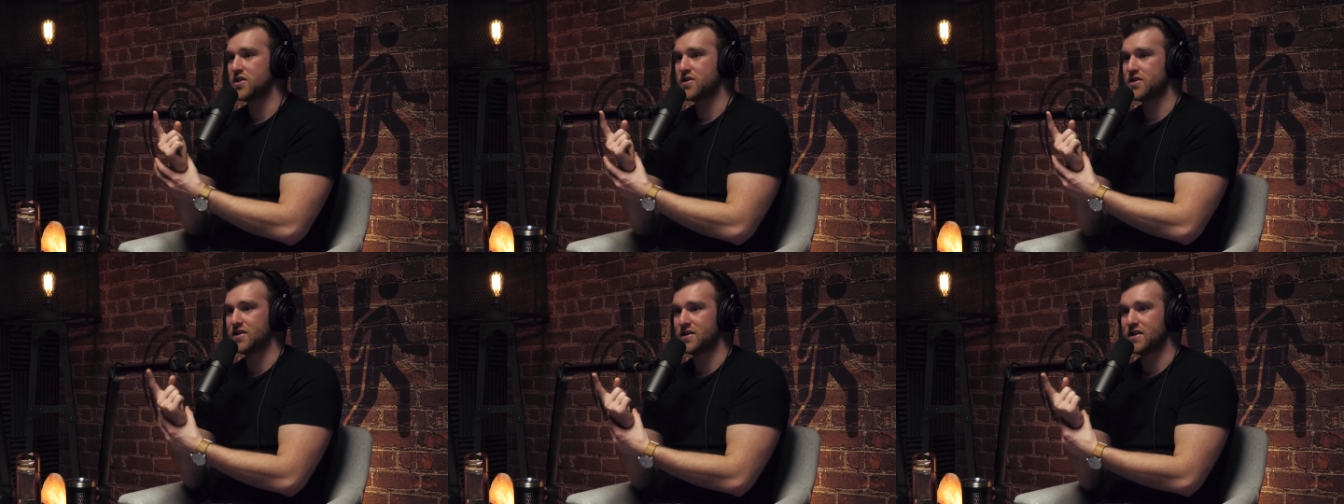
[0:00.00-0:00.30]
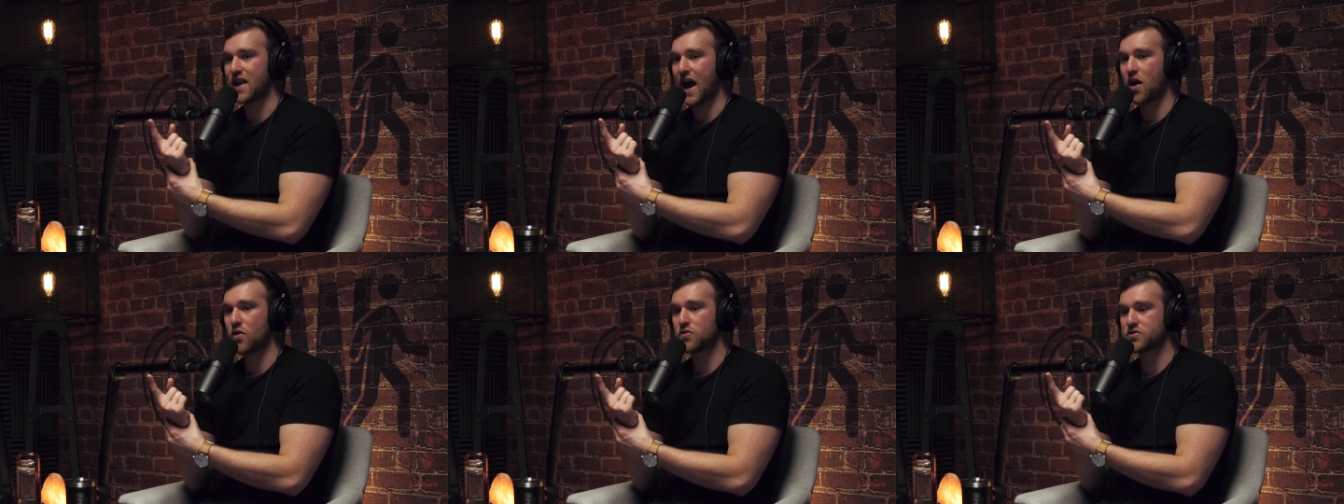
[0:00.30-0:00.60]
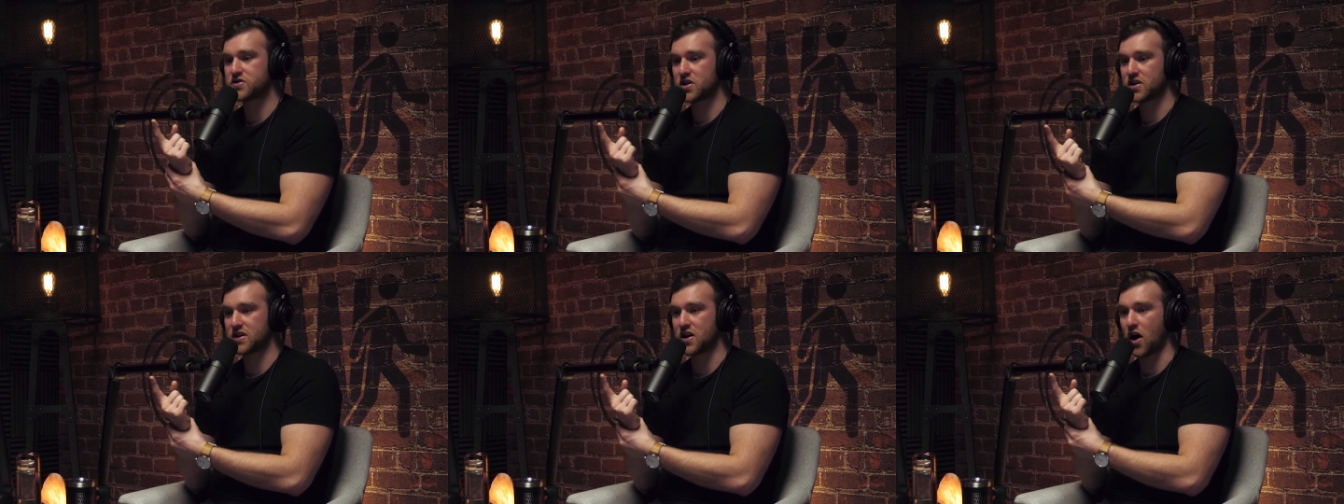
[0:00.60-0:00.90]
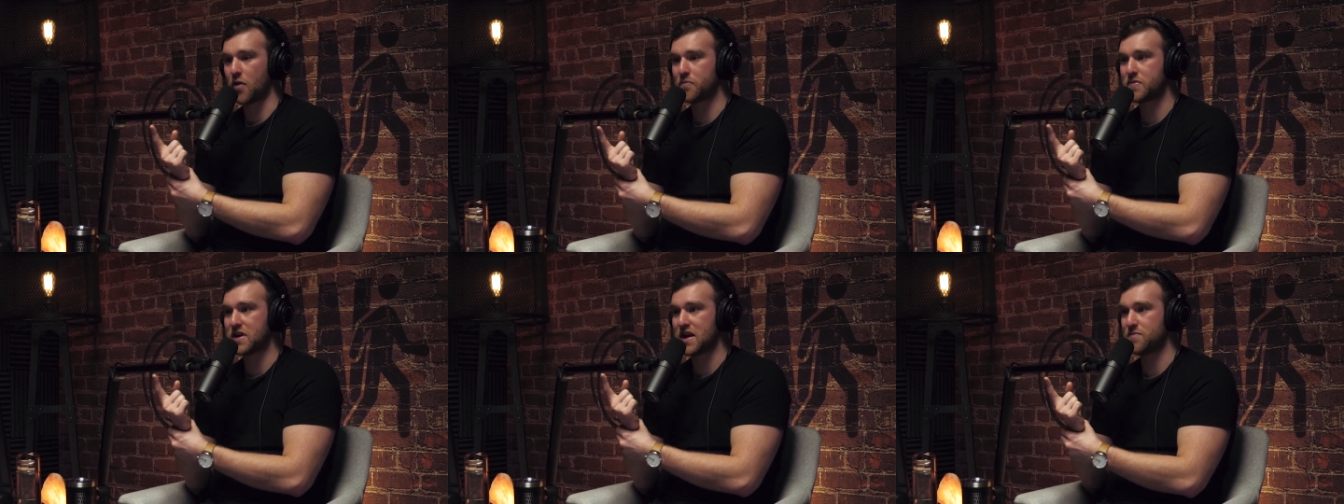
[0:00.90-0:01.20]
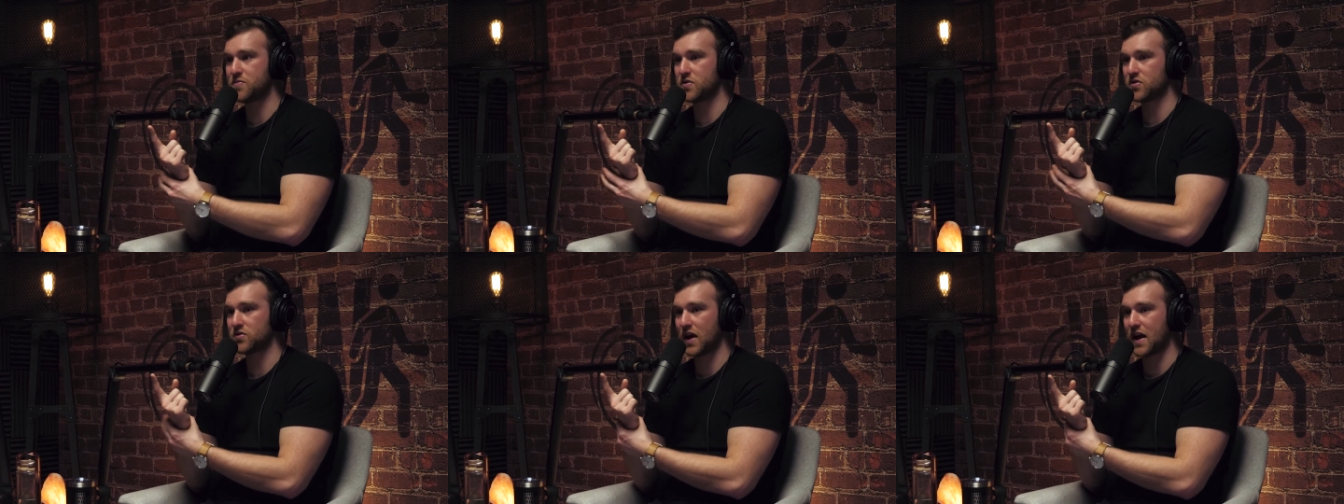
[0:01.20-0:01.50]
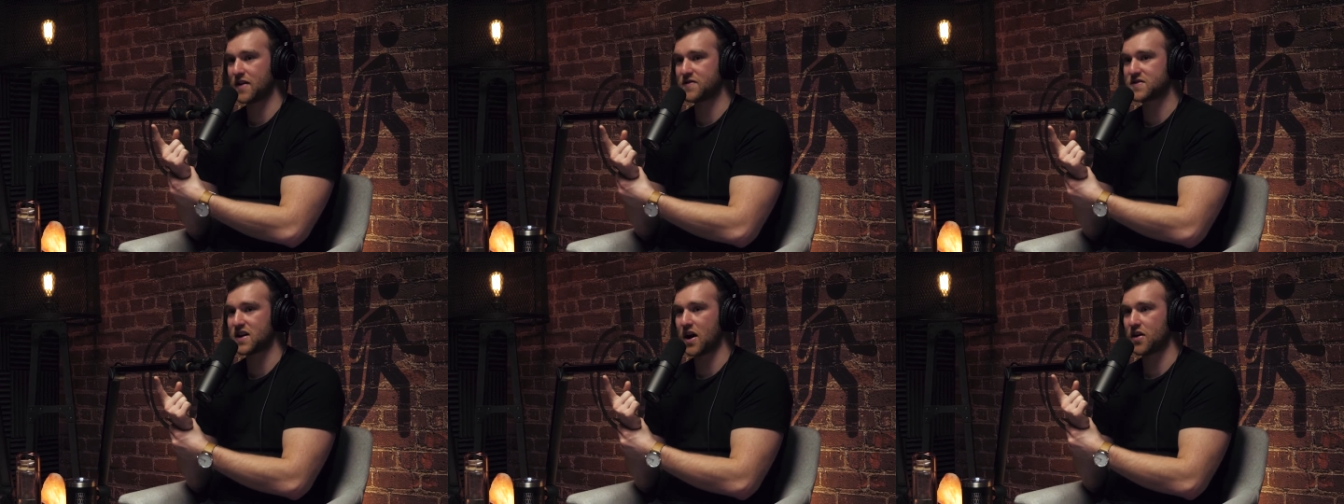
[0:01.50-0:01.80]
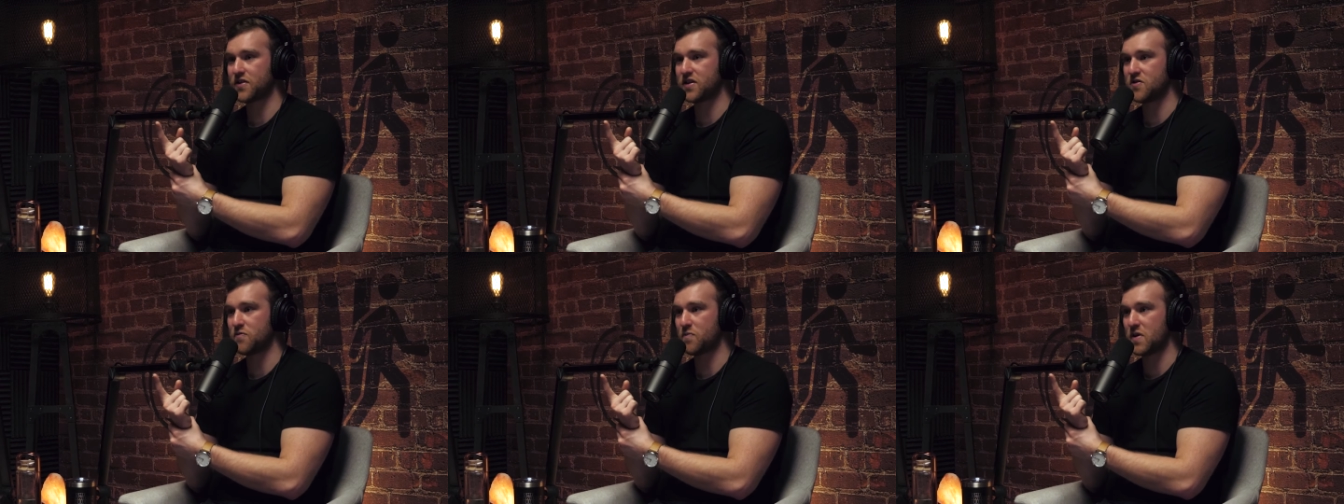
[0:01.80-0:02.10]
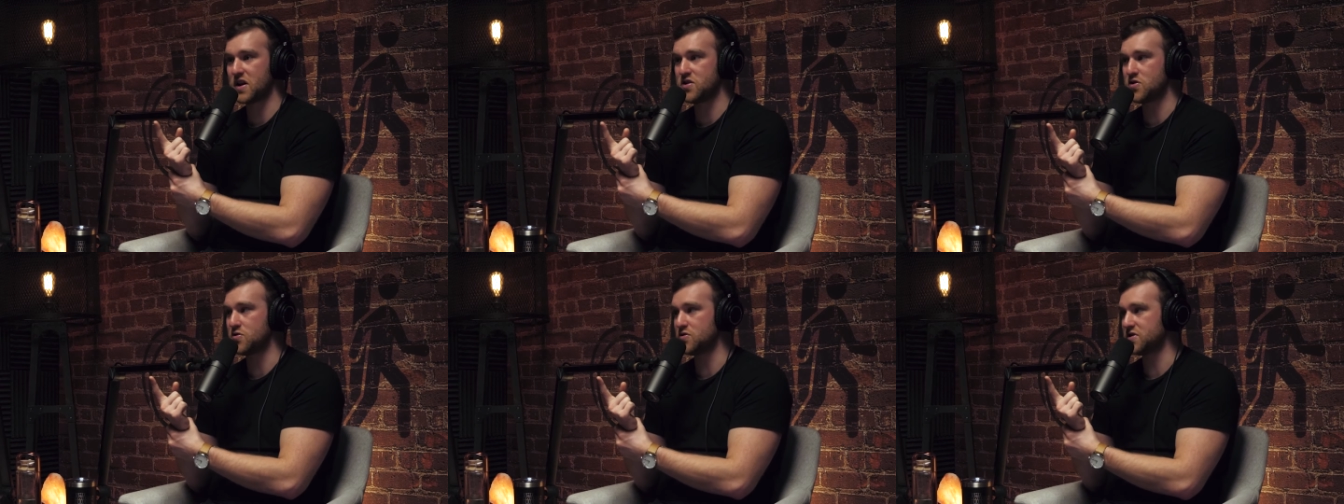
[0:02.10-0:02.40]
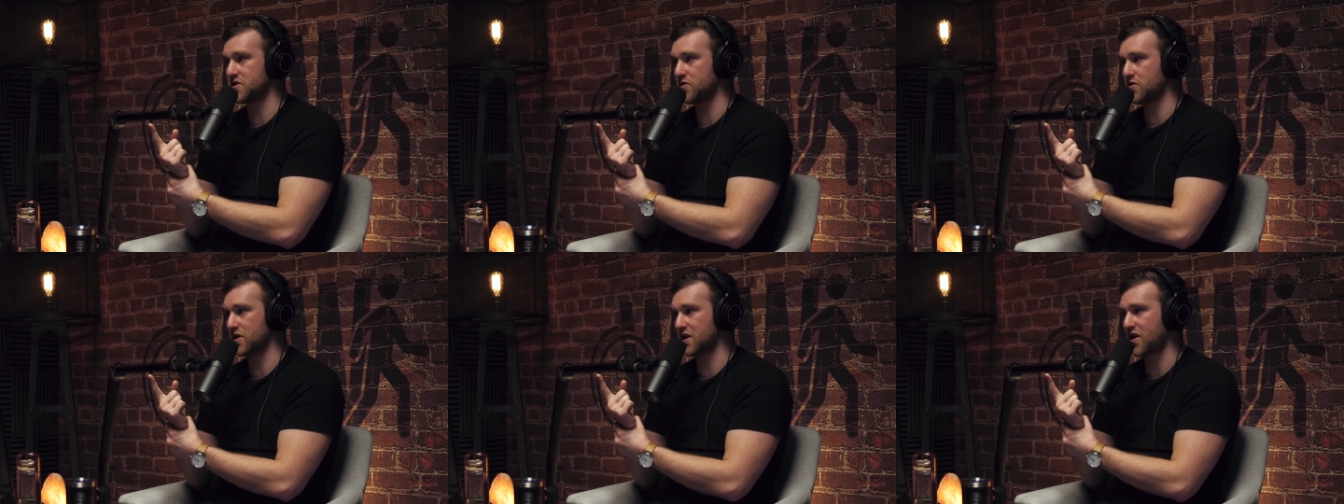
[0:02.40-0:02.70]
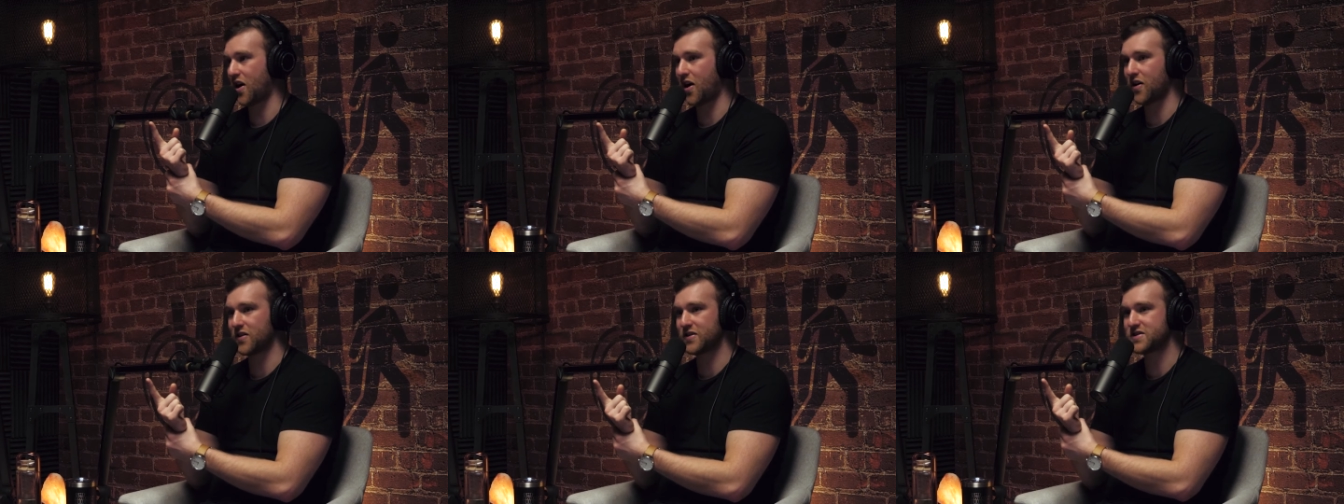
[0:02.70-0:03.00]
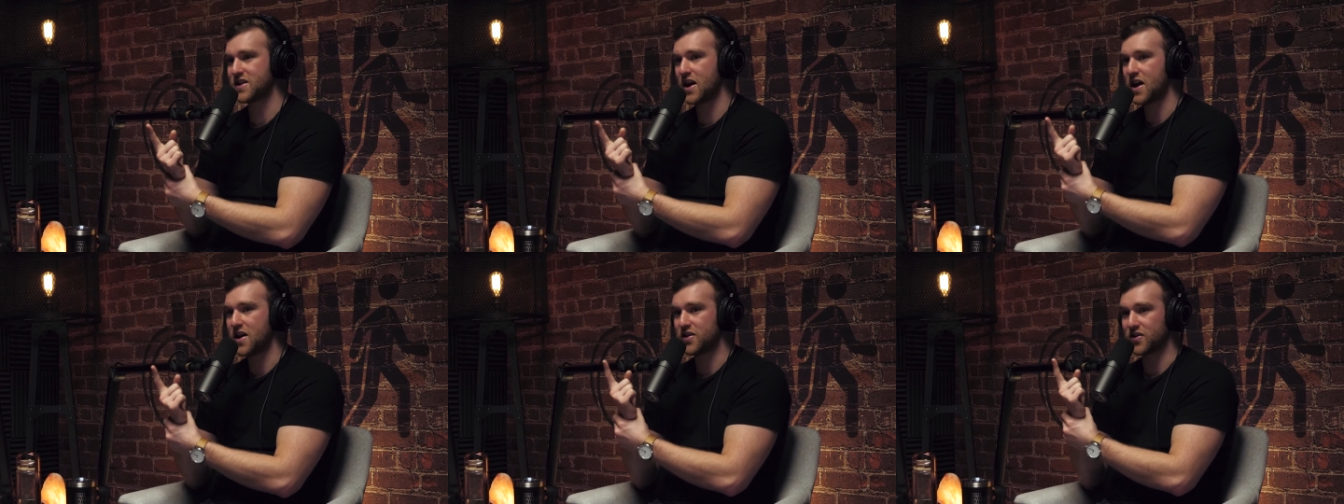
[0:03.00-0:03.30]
now to upkeep your lifestyle that you've been used to in college,